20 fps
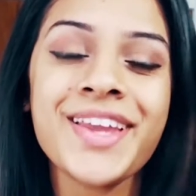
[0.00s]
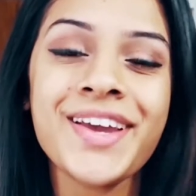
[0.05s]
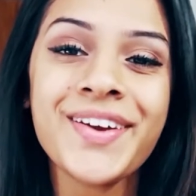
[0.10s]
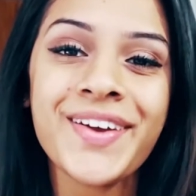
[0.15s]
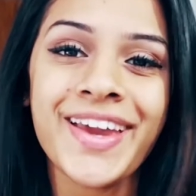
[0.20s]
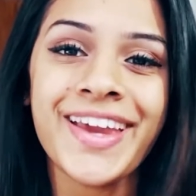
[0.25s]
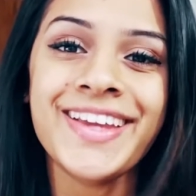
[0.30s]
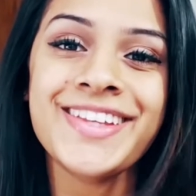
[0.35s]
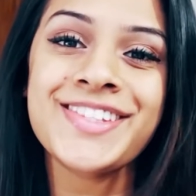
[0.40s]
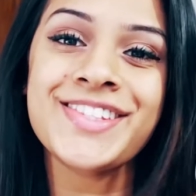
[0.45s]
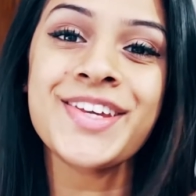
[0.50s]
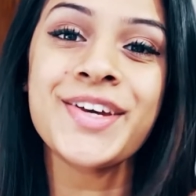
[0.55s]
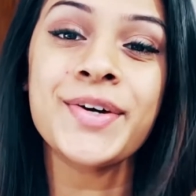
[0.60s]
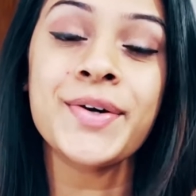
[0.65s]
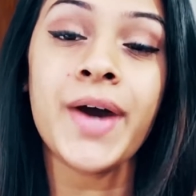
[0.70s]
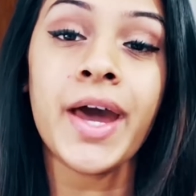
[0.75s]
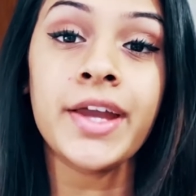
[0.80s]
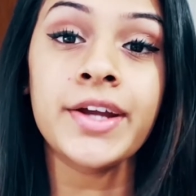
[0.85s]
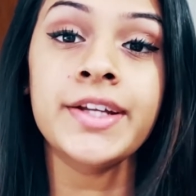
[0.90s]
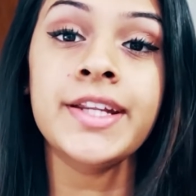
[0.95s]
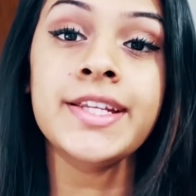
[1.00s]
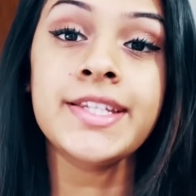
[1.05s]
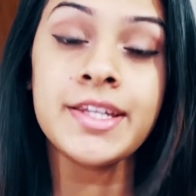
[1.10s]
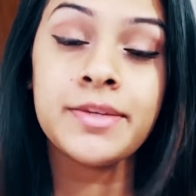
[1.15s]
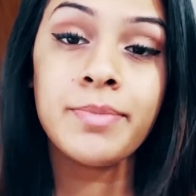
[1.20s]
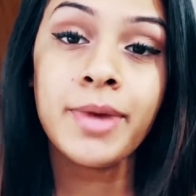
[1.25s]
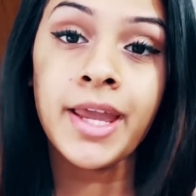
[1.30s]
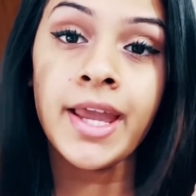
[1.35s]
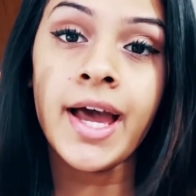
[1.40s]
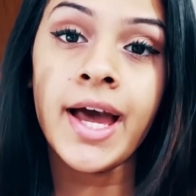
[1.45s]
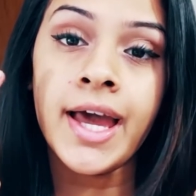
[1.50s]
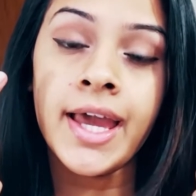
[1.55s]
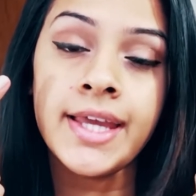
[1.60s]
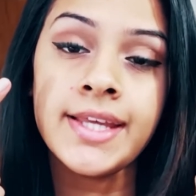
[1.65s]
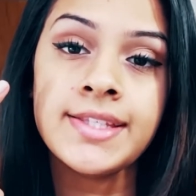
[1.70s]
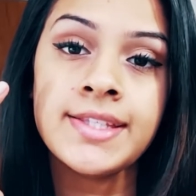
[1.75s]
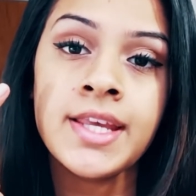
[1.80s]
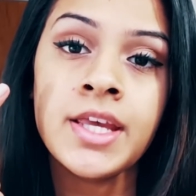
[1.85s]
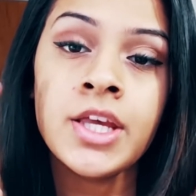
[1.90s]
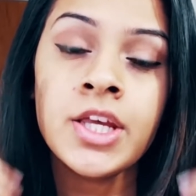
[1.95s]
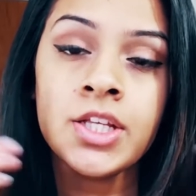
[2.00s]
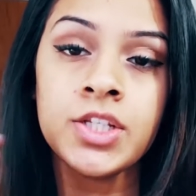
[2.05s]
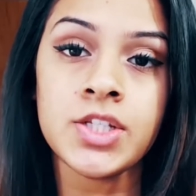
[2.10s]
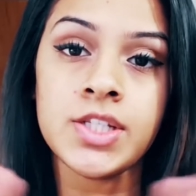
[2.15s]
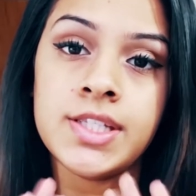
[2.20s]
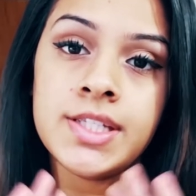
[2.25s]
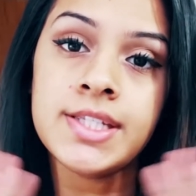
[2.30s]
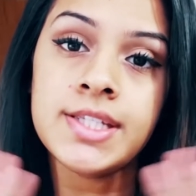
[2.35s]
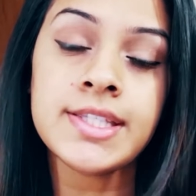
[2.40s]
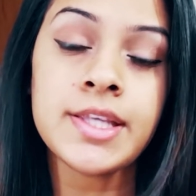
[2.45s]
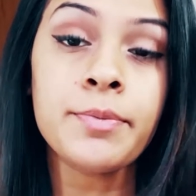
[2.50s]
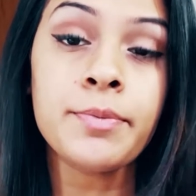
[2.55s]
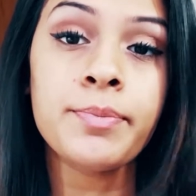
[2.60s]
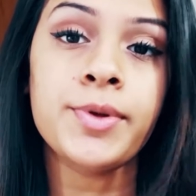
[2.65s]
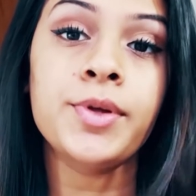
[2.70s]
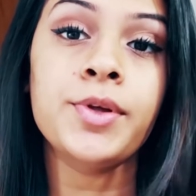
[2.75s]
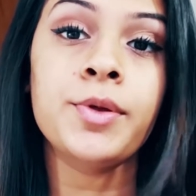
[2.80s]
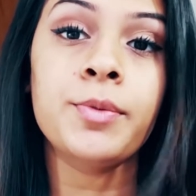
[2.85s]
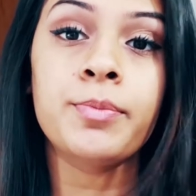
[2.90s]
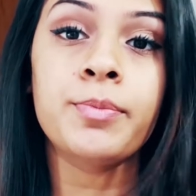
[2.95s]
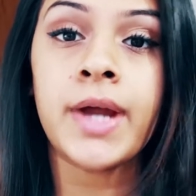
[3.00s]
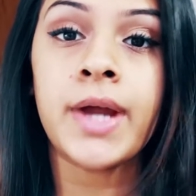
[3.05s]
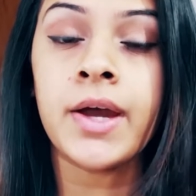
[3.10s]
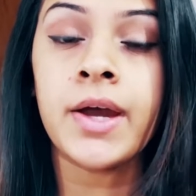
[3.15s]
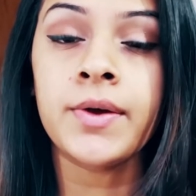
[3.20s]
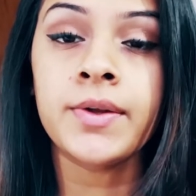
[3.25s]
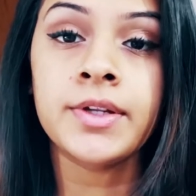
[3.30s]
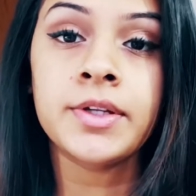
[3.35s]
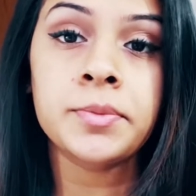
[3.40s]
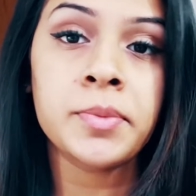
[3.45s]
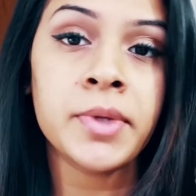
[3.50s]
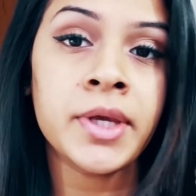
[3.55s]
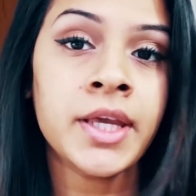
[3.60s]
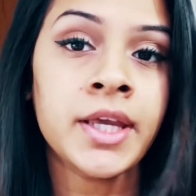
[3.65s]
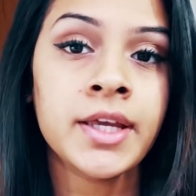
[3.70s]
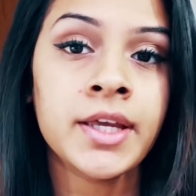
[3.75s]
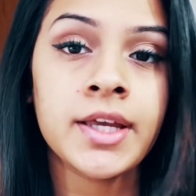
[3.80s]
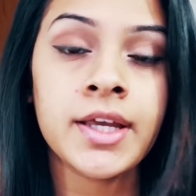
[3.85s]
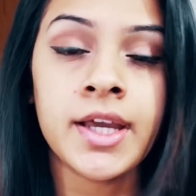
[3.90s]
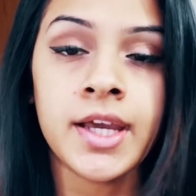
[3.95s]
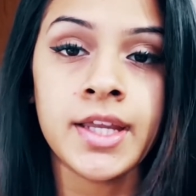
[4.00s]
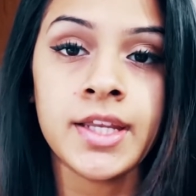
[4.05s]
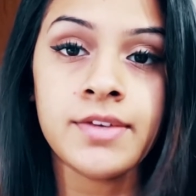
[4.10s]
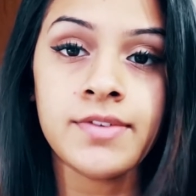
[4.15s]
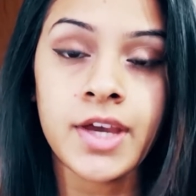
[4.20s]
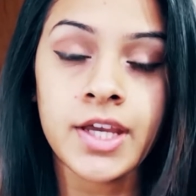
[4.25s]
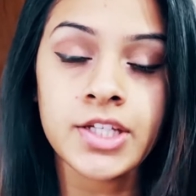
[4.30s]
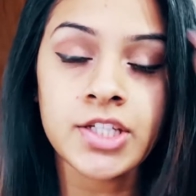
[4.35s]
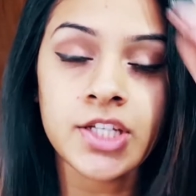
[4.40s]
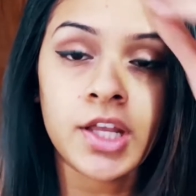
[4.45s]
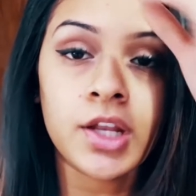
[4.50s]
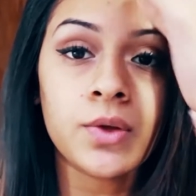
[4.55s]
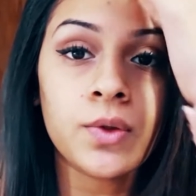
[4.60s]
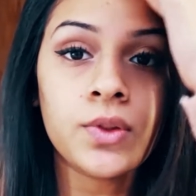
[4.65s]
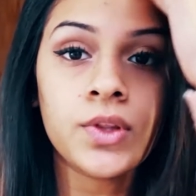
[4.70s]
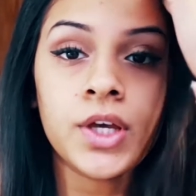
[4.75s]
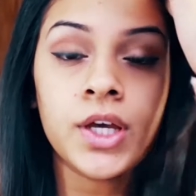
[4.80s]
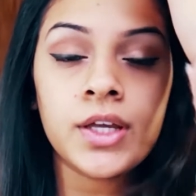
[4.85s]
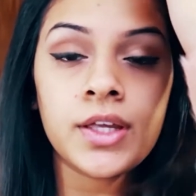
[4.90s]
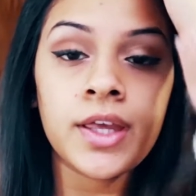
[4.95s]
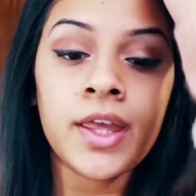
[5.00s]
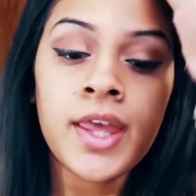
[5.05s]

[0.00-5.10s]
Okay, so I already did my eyes, just a simple brown and pink kind of eyeshadow look.